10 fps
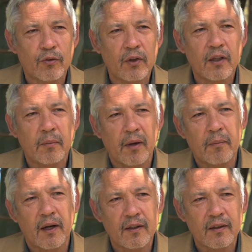really
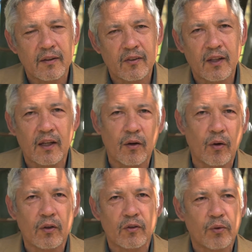among
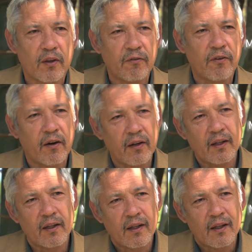stakeholders with
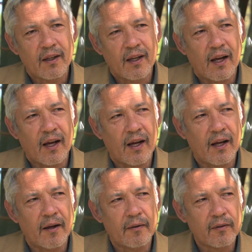very
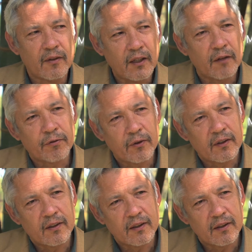
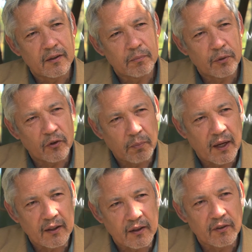different
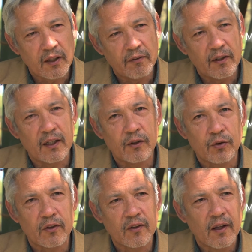perspectives and even
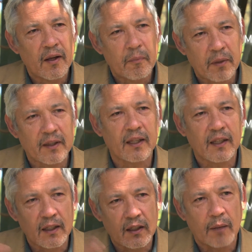interests, but that
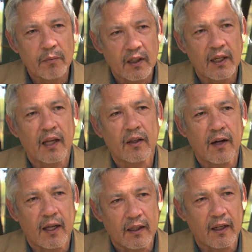can come together
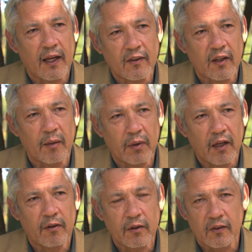at the landscape
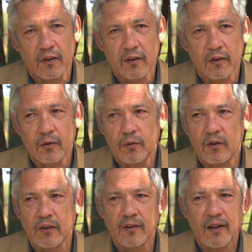level to seek solutions.